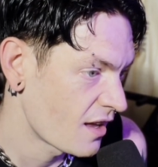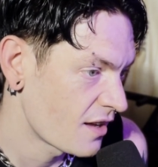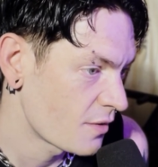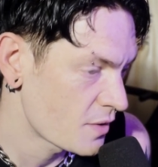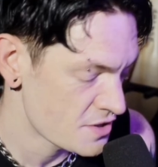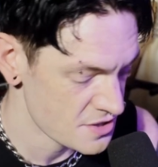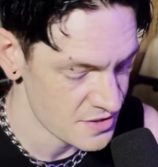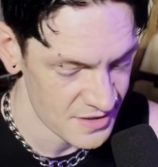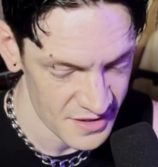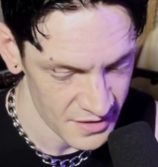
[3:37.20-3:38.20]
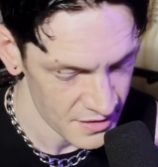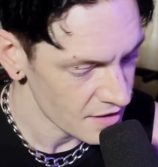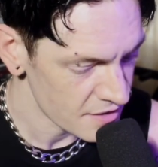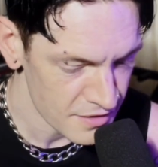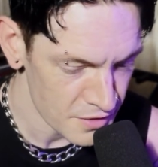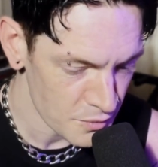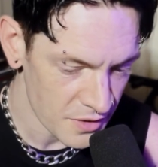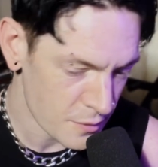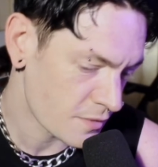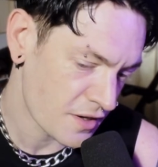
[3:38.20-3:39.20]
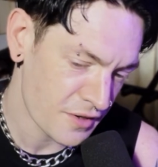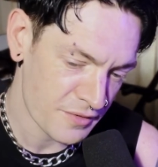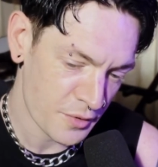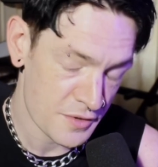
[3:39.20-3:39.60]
Which, yeah, I don't know what I was going for.